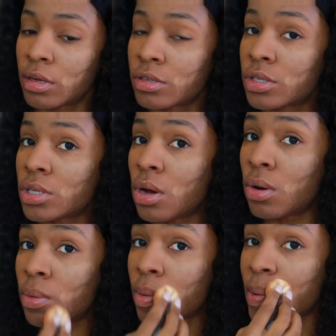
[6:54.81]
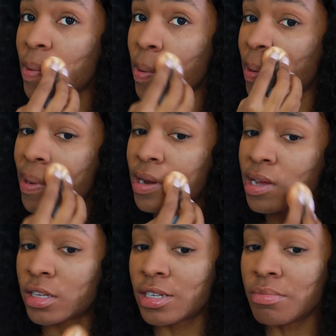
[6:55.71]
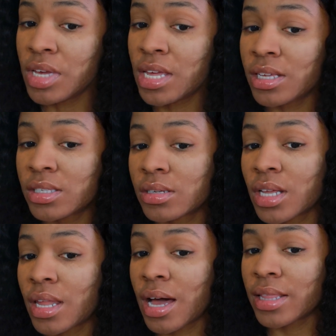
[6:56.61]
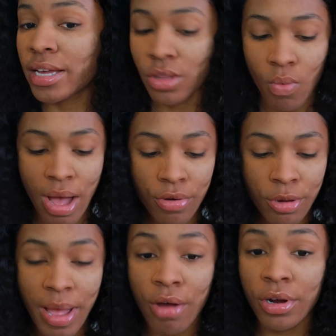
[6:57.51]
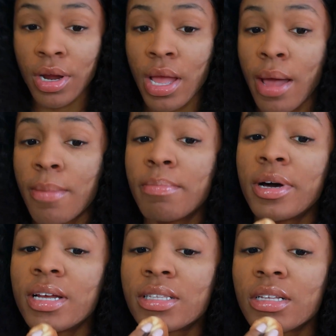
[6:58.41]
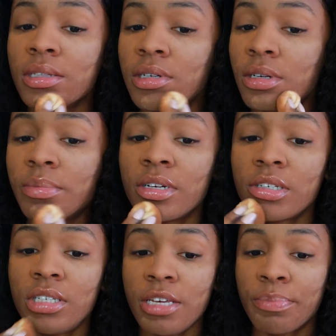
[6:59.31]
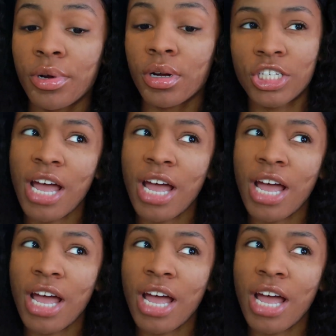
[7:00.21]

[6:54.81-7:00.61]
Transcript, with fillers: So to me, this looks a lot like the Wowder powder, but it's a little bit deeper.